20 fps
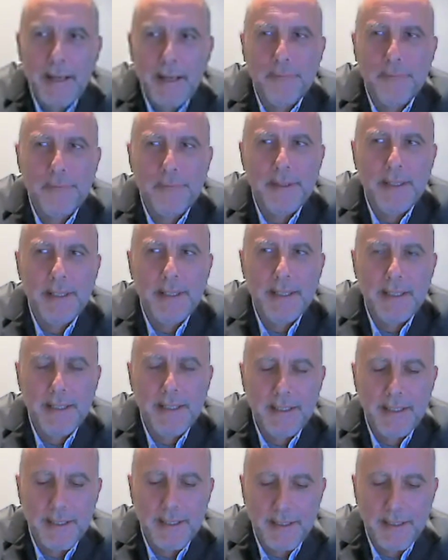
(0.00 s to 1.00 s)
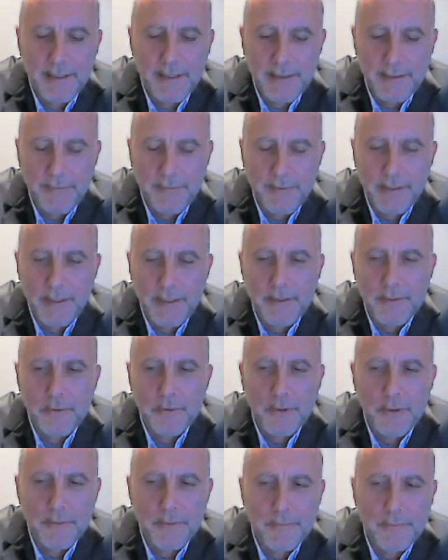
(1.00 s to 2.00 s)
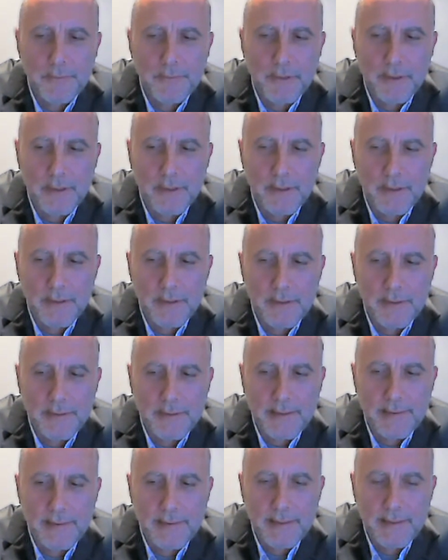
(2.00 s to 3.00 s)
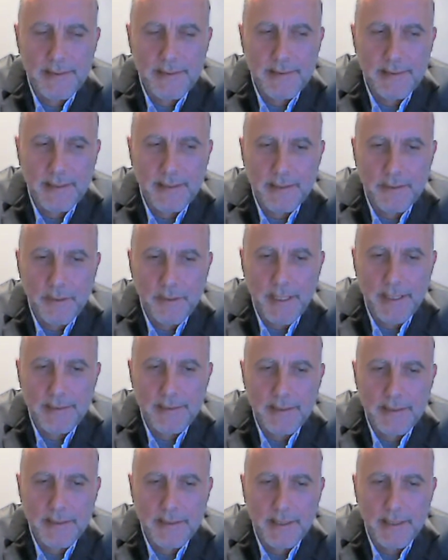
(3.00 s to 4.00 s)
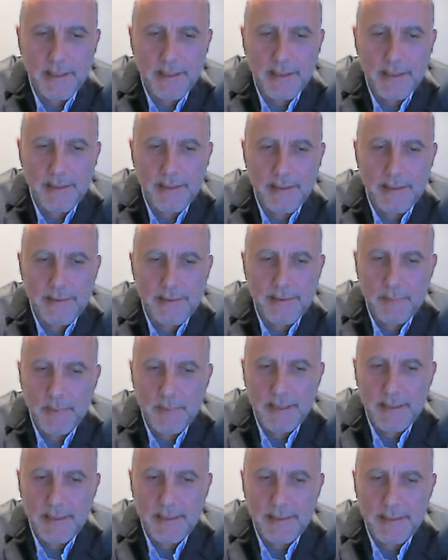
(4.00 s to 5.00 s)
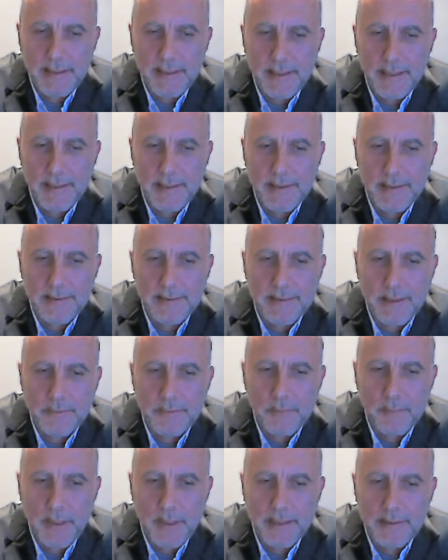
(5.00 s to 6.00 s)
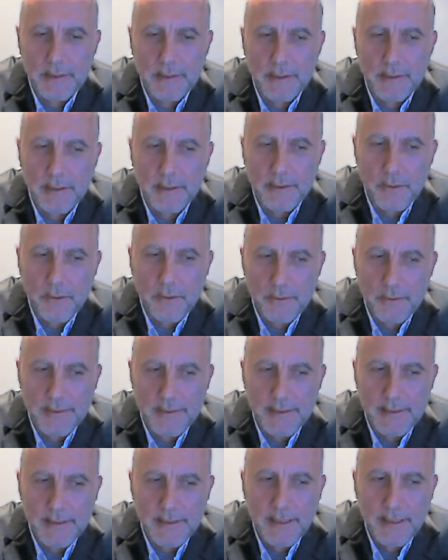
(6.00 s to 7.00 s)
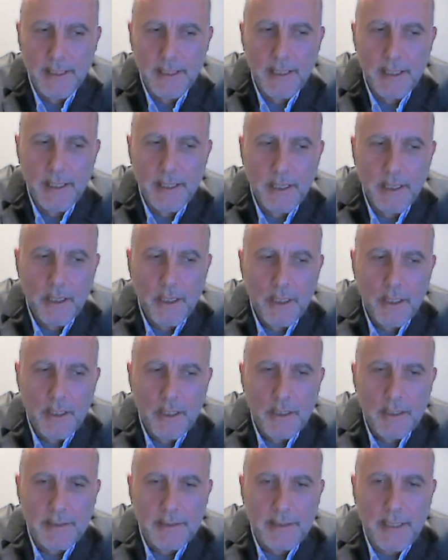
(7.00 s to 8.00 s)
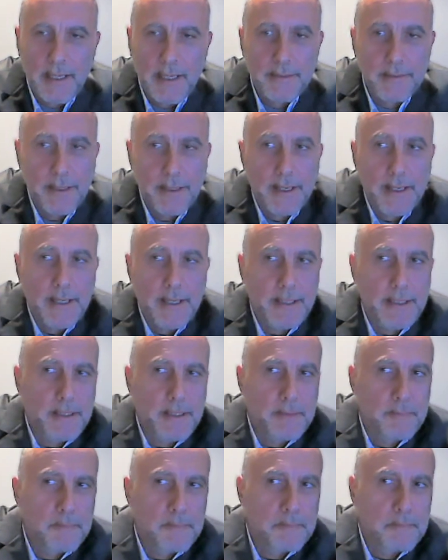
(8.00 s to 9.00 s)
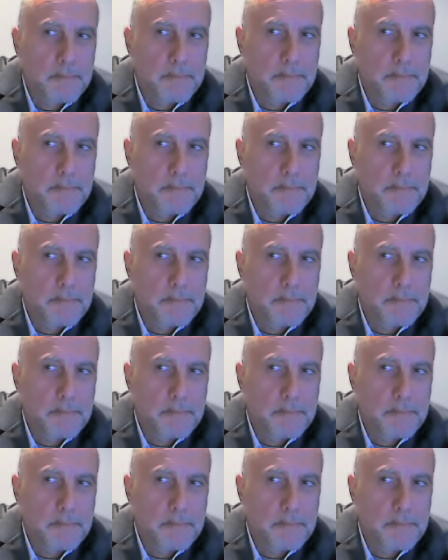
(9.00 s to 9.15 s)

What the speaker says: the Federal Reserve succeeds in creating a CBDC, a central bank digital currency, can they